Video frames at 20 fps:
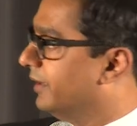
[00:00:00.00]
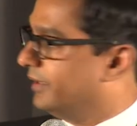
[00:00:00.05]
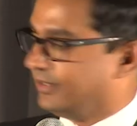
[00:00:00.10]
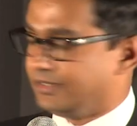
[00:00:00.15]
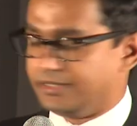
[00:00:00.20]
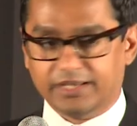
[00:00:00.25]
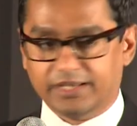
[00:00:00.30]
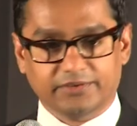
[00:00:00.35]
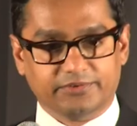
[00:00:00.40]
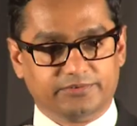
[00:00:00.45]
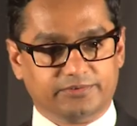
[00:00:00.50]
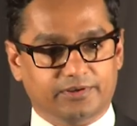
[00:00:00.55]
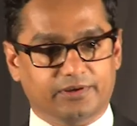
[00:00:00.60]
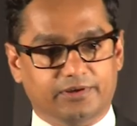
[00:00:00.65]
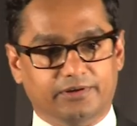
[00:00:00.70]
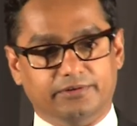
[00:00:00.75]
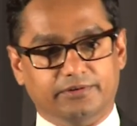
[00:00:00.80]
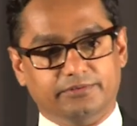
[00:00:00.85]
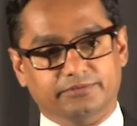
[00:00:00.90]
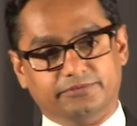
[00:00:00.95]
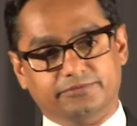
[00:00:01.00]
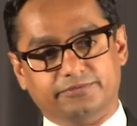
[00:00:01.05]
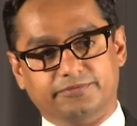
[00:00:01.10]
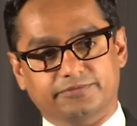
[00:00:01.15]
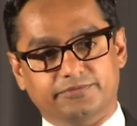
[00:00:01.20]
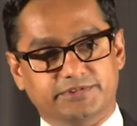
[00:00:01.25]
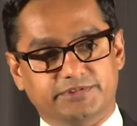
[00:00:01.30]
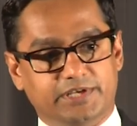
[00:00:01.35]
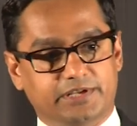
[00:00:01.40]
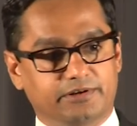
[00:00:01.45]
In case
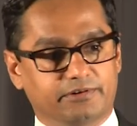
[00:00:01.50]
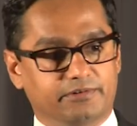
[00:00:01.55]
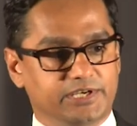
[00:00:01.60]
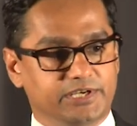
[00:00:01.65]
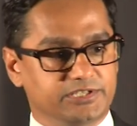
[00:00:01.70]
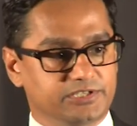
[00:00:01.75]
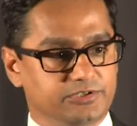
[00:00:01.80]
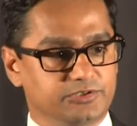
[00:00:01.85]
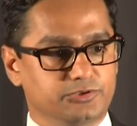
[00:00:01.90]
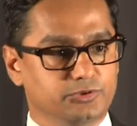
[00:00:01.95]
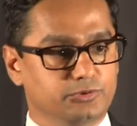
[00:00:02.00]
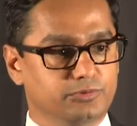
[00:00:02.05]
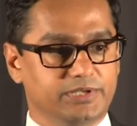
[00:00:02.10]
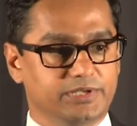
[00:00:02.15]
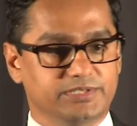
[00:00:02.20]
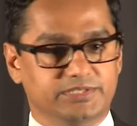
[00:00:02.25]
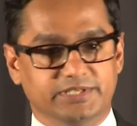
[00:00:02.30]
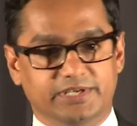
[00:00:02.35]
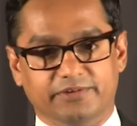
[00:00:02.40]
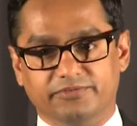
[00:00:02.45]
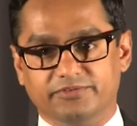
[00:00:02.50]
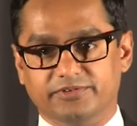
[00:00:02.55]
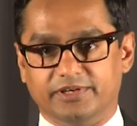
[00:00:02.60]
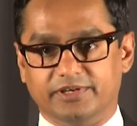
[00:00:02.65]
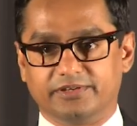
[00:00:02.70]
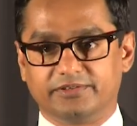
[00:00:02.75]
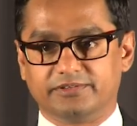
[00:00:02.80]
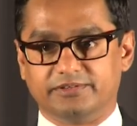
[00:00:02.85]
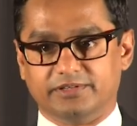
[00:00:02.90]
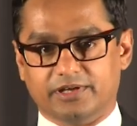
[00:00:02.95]
of generation 2 and
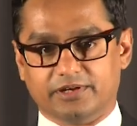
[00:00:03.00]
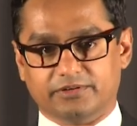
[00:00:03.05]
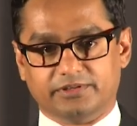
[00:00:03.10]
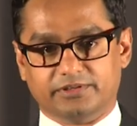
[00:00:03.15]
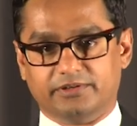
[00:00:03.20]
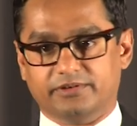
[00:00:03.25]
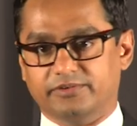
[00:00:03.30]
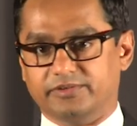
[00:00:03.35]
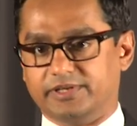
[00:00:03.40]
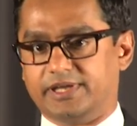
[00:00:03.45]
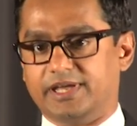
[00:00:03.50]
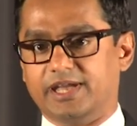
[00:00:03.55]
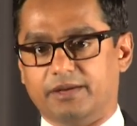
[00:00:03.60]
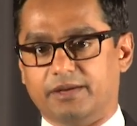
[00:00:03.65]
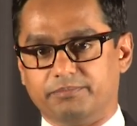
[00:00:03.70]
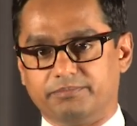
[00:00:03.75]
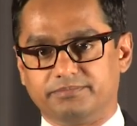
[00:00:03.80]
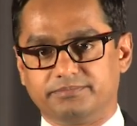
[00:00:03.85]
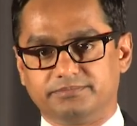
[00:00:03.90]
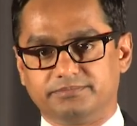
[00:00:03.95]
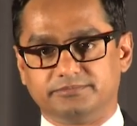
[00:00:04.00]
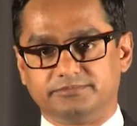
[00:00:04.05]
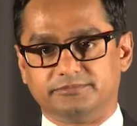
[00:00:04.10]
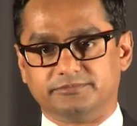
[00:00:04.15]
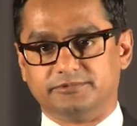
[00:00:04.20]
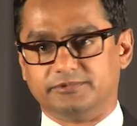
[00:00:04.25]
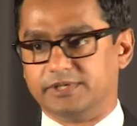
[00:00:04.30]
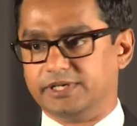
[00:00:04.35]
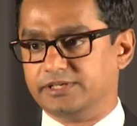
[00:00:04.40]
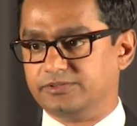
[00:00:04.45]
GF-6, now there is a gap,
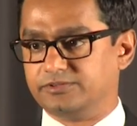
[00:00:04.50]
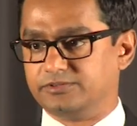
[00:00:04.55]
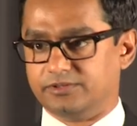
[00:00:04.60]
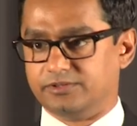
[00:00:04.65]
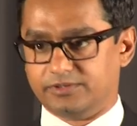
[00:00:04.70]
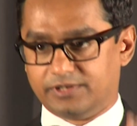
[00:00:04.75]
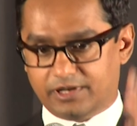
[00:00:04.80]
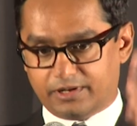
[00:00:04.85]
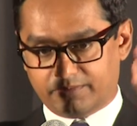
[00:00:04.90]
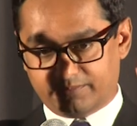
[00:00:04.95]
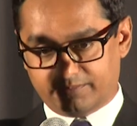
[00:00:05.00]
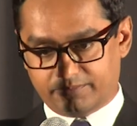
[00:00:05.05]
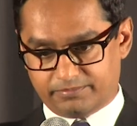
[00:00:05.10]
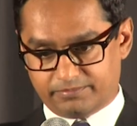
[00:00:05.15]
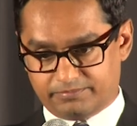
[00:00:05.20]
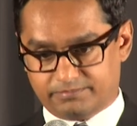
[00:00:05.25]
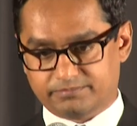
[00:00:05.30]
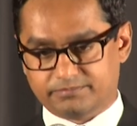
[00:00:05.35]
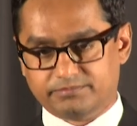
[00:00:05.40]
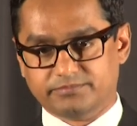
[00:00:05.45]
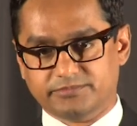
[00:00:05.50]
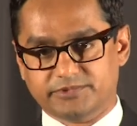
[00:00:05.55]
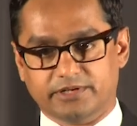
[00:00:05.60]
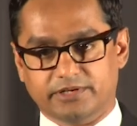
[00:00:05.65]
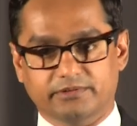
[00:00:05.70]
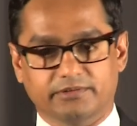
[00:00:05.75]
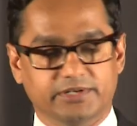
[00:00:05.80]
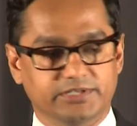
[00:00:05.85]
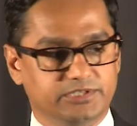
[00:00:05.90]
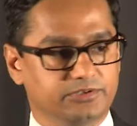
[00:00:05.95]
right? So now
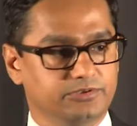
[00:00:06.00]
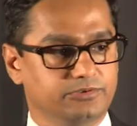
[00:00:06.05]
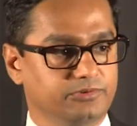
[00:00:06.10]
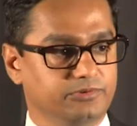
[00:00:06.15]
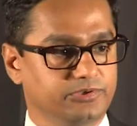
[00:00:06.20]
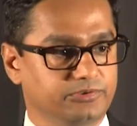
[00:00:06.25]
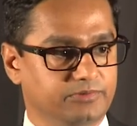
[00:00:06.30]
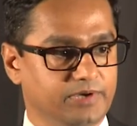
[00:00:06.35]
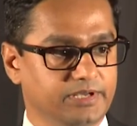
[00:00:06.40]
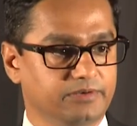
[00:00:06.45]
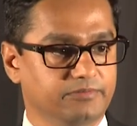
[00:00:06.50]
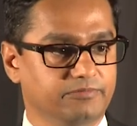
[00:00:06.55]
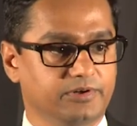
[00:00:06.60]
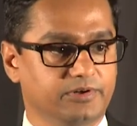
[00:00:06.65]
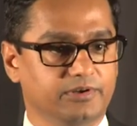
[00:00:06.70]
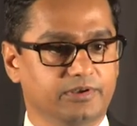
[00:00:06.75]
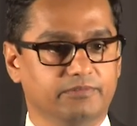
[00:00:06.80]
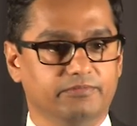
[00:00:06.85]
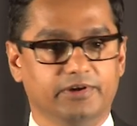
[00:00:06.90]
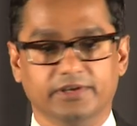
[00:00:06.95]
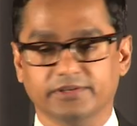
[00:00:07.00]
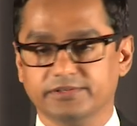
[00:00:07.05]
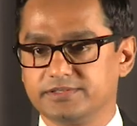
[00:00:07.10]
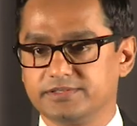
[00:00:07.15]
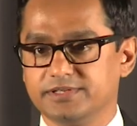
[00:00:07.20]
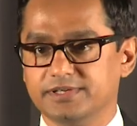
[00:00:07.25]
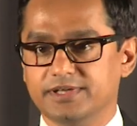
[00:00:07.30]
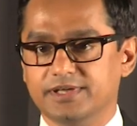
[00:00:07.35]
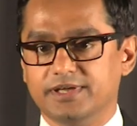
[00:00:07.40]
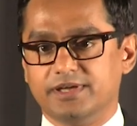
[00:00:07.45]
generation 2 is right in front of
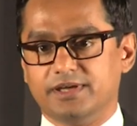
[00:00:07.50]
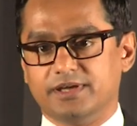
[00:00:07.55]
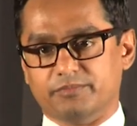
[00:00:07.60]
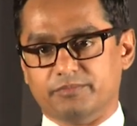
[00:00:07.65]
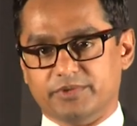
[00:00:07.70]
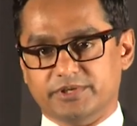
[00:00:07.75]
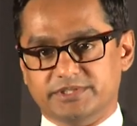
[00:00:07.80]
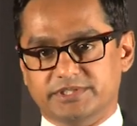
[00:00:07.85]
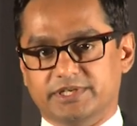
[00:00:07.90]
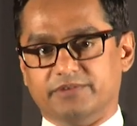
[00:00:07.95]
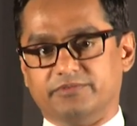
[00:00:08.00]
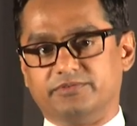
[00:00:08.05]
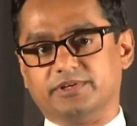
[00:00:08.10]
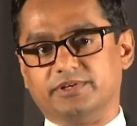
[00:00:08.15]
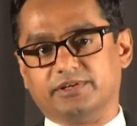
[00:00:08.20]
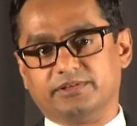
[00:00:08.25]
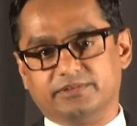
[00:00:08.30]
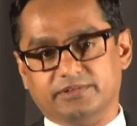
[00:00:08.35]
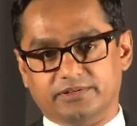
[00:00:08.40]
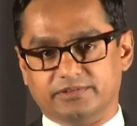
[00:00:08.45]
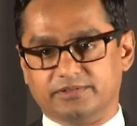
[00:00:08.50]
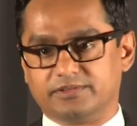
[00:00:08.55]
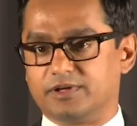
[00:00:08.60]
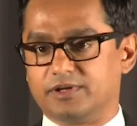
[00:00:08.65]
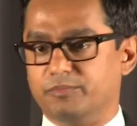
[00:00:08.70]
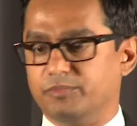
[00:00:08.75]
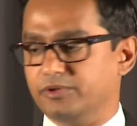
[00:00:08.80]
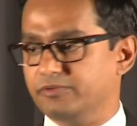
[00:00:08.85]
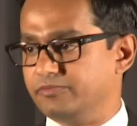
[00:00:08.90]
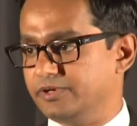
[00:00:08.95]
us, but GF-6 is a
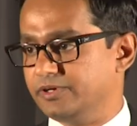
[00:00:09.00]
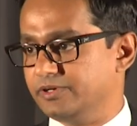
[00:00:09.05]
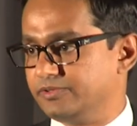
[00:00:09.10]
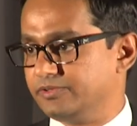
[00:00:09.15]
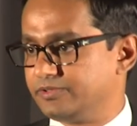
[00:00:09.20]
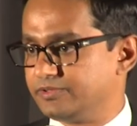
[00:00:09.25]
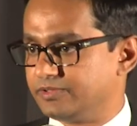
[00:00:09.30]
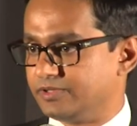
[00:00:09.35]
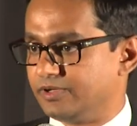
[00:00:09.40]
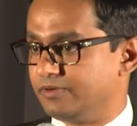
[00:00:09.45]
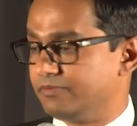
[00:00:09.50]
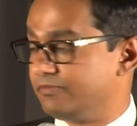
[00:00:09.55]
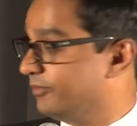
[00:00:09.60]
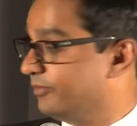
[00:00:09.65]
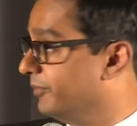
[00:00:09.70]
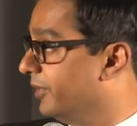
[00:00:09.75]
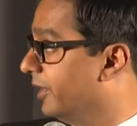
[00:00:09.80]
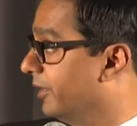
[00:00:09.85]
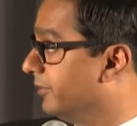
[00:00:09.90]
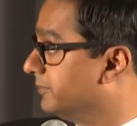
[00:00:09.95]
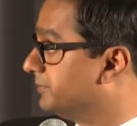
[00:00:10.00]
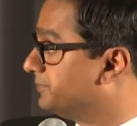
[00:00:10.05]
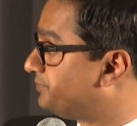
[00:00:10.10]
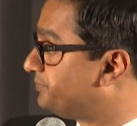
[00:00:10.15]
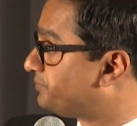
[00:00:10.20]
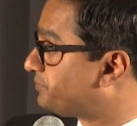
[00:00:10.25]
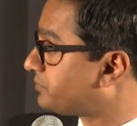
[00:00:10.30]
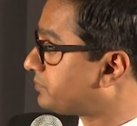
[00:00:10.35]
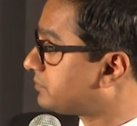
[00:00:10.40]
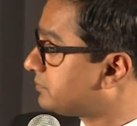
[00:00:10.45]
couple of years from now.
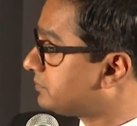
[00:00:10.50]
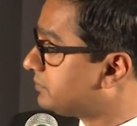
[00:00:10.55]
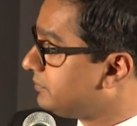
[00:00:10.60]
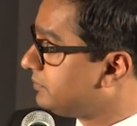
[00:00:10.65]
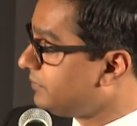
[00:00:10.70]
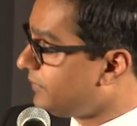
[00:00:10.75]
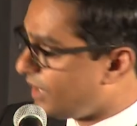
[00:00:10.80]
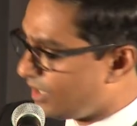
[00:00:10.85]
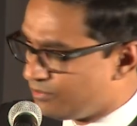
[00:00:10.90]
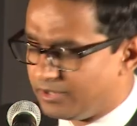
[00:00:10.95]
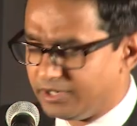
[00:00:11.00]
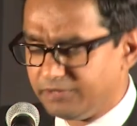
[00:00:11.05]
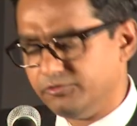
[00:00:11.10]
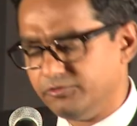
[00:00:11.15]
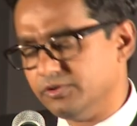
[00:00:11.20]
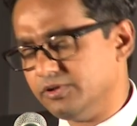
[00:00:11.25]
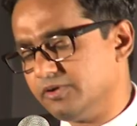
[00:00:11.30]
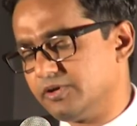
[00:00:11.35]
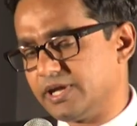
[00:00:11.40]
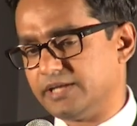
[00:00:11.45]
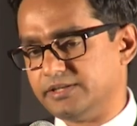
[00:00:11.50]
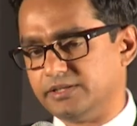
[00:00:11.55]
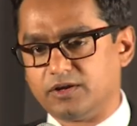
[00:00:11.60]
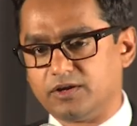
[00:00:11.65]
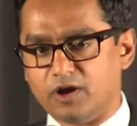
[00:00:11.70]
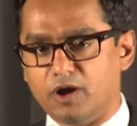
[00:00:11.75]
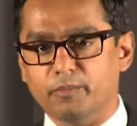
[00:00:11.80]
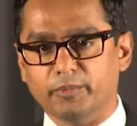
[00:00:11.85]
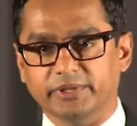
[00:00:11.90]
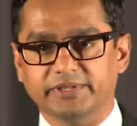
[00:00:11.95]
But if you look at the
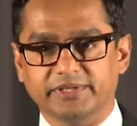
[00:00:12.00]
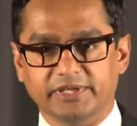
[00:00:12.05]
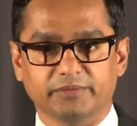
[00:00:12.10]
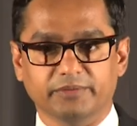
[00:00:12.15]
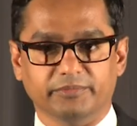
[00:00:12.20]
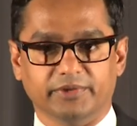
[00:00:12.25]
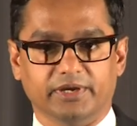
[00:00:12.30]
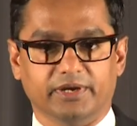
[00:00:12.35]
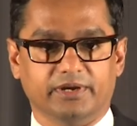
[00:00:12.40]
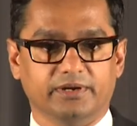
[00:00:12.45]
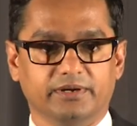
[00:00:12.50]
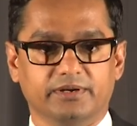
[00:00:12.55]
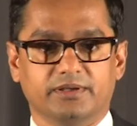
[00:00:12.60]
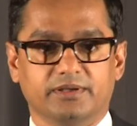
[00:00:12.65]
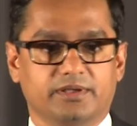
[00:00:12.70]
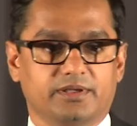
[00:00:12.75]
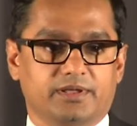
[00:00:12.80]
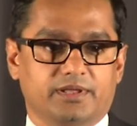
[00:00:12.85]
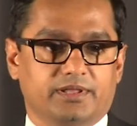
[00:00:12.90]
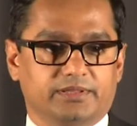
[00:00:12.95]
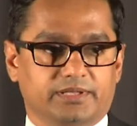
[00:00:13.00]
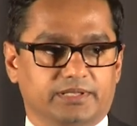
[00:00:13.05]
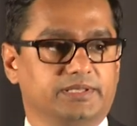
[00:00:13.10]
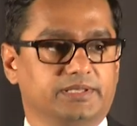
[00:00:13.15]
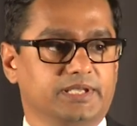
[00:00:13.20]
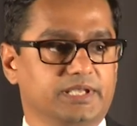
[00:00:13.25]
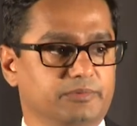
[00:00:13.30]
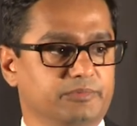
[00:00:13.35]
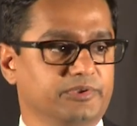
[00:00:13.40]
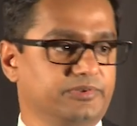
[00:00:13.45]
common theme there, the
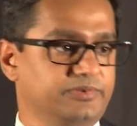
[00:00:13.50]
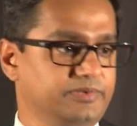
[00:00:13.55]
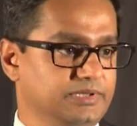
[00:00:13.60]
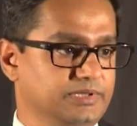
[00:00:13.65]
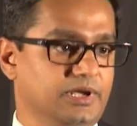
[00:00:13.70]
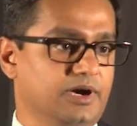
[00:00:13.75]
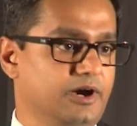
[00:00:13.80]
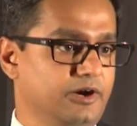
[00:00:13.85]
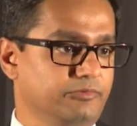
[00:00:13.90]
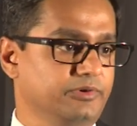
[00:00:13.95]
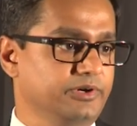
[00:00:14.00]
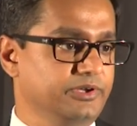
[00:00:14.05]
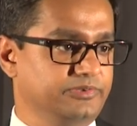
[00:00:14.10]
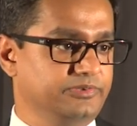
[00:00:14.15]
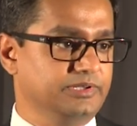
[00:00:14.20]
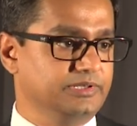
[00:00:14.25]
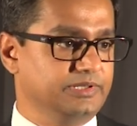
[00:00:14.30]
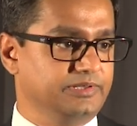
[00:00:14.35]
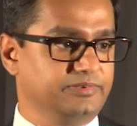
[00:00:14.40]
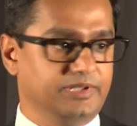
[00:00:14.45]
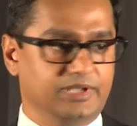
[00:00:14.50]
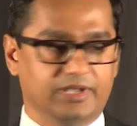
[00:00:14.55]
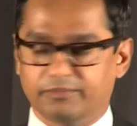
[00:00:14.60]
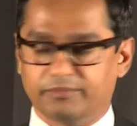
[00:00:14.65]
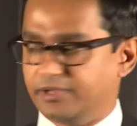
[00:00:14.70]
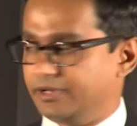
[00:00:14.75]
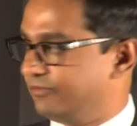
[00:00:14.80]
theme is still, hardware is still the same.